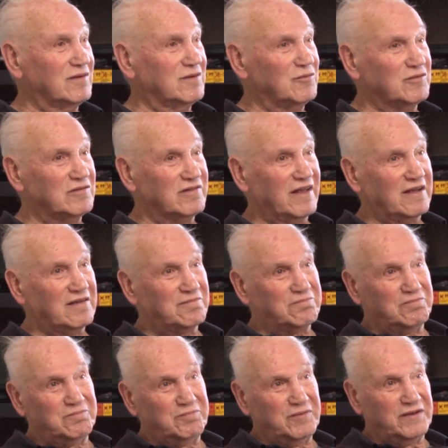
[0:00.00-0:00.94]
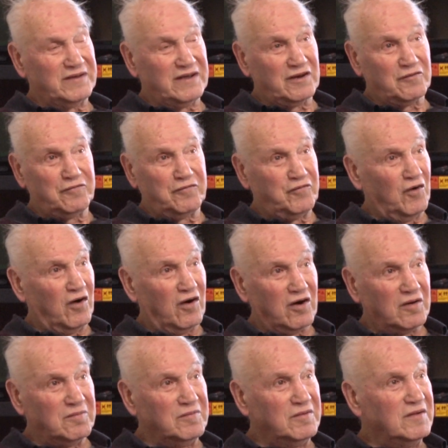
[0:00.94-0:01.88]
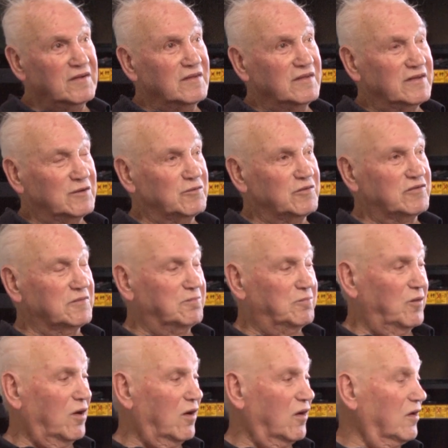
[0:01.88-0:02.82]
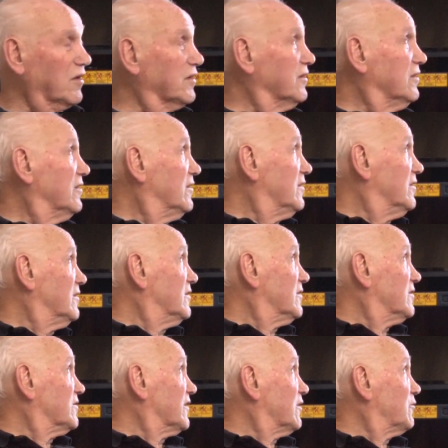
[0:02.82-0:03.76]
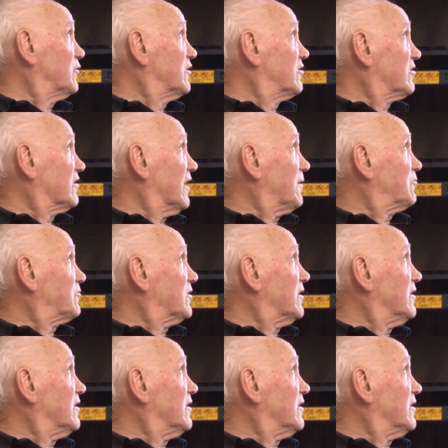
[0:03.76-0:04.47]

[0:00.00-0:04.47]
was like being on a farm. It was a barn that we slept